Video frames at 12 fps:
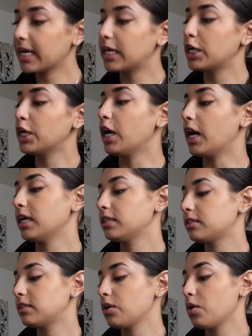I
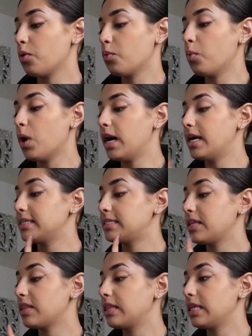got
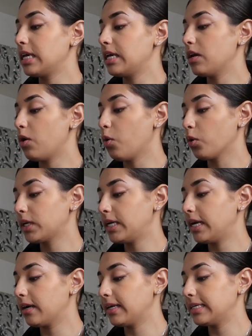was The
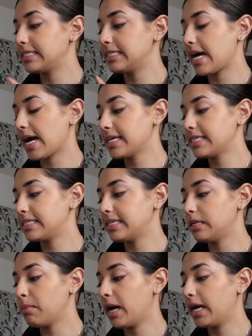Ordinary's
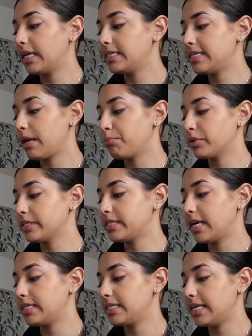Niacinamide ten
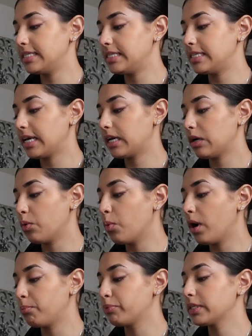percent and Zinc
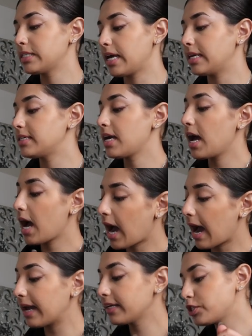one percent
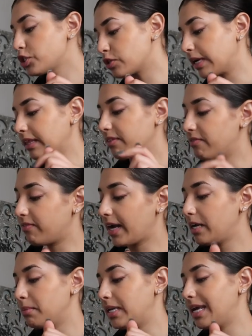High Strength
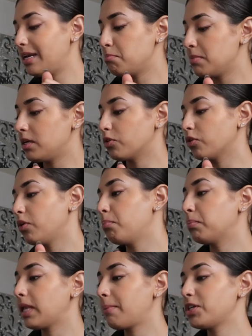Vitamin and Mineral
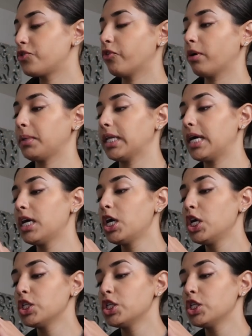Blemish Formula.